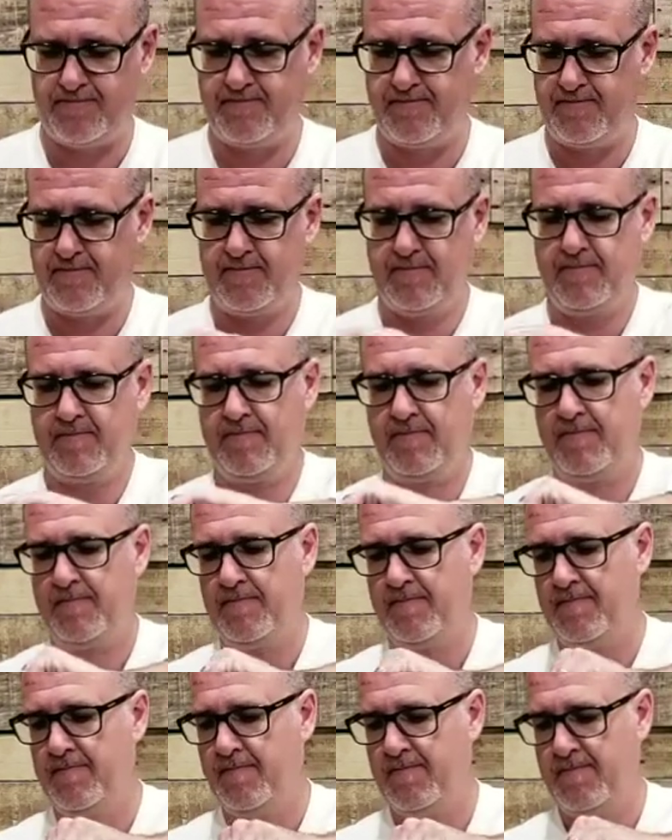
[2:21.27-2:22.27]

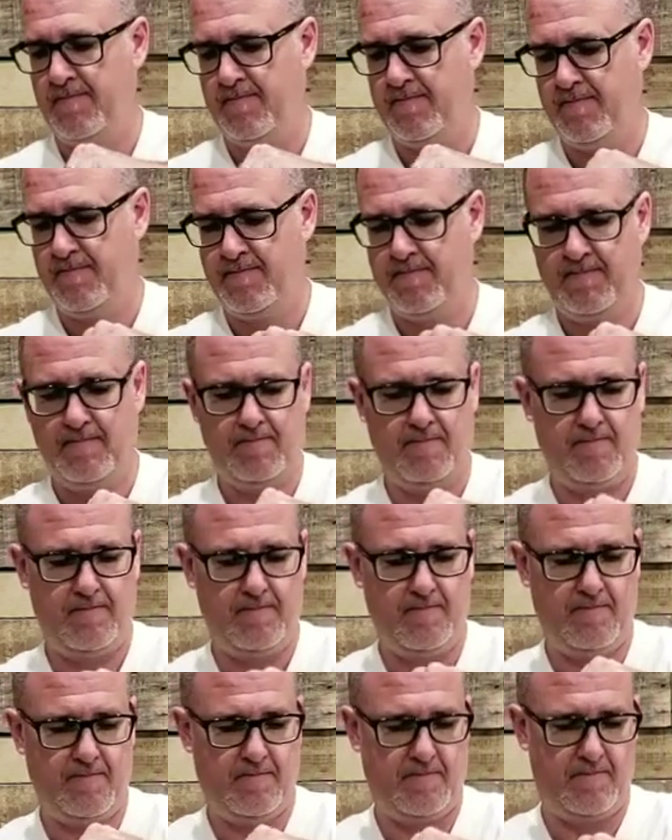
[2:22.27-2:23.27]

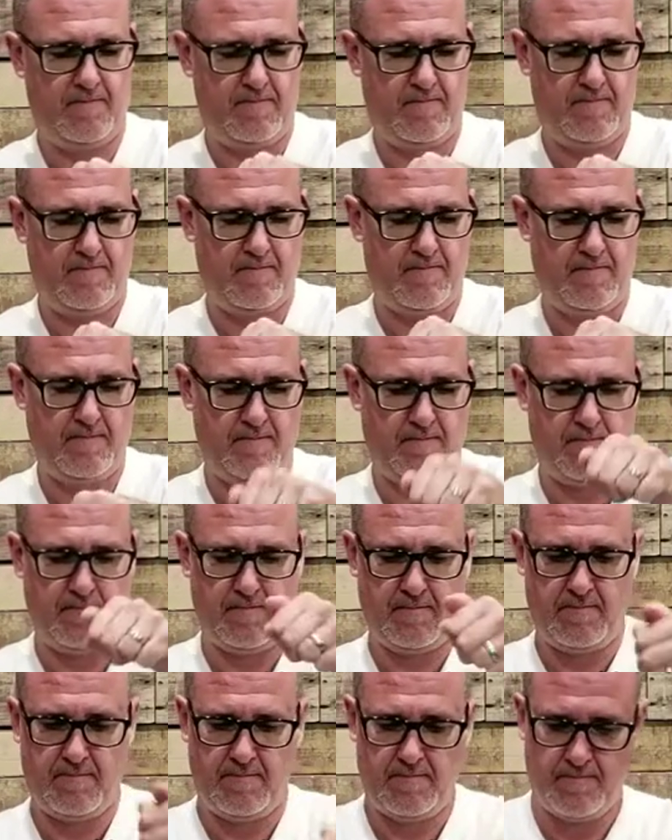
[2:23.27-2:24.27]

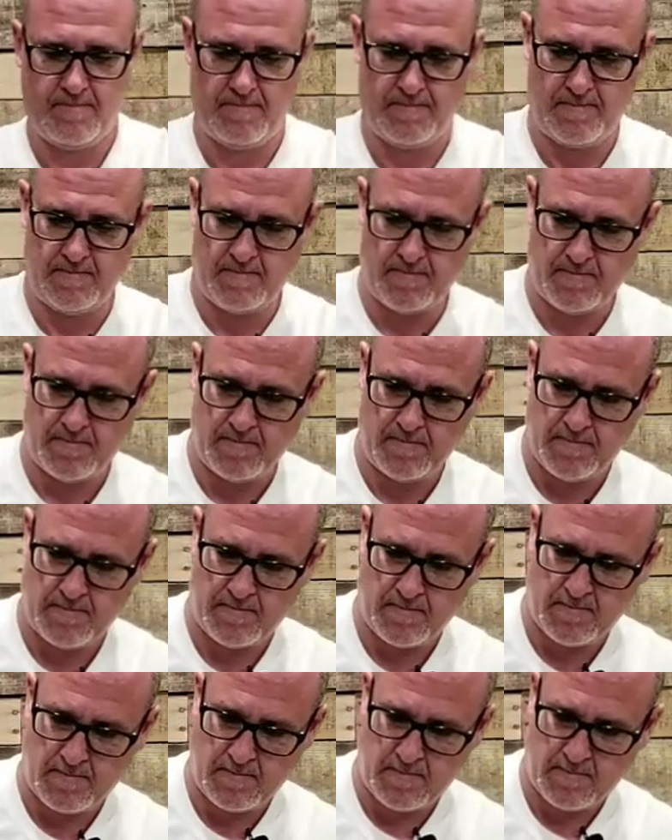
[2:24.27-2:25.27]

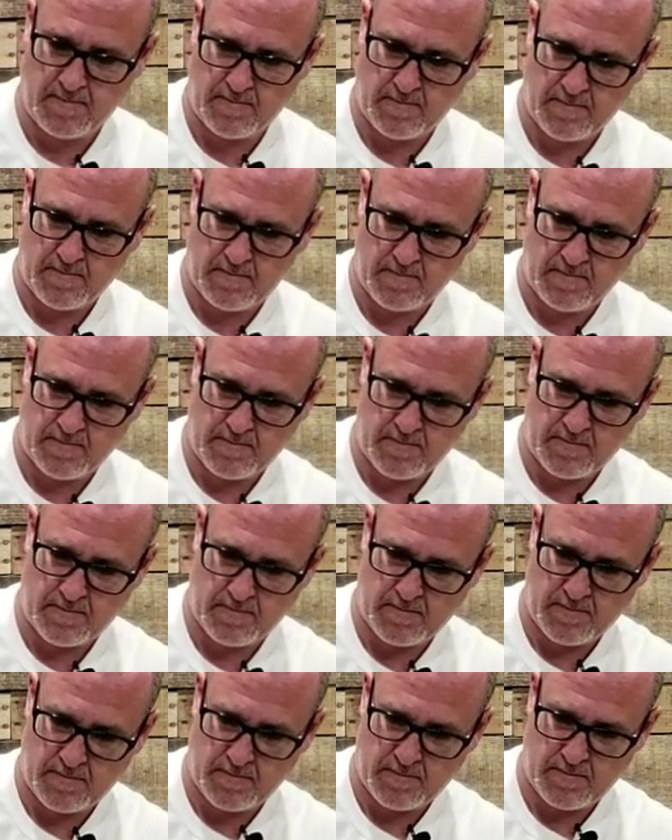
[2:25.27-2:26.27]

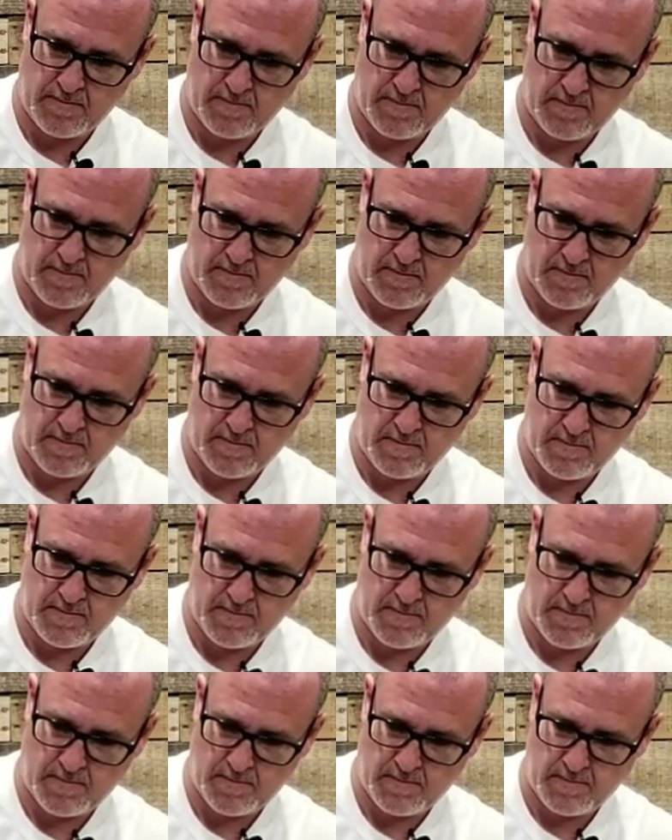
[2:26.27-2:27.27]

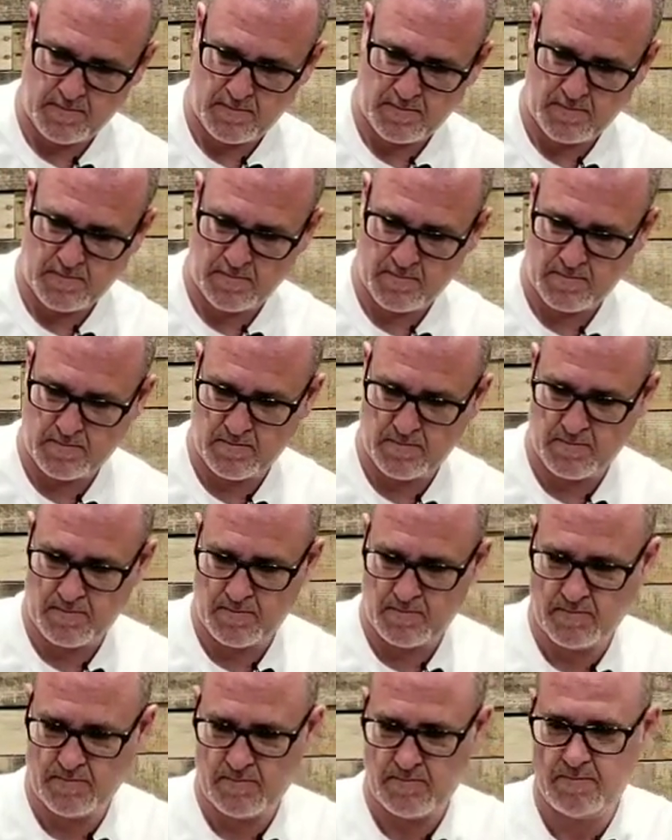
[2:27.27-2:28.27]

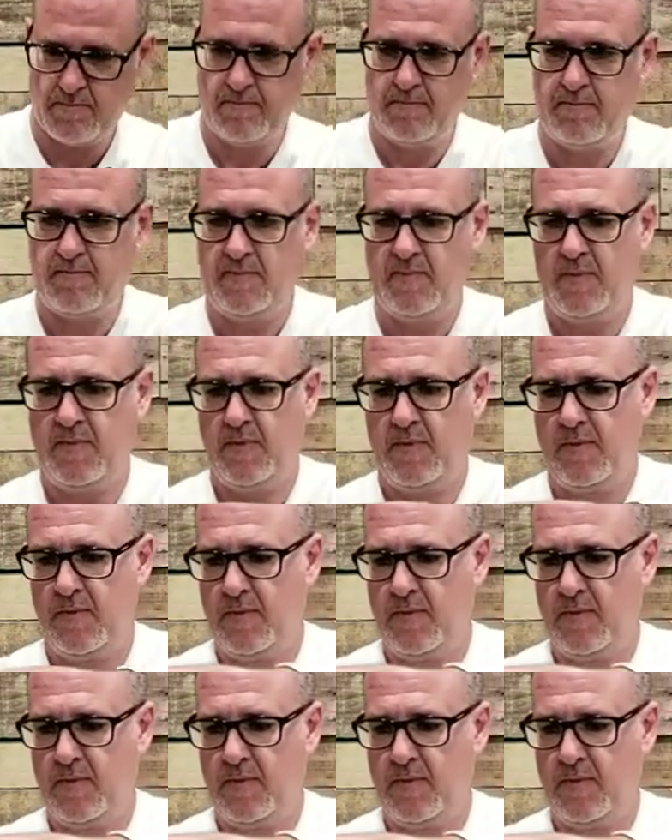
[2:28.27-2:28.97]
Nothing is said.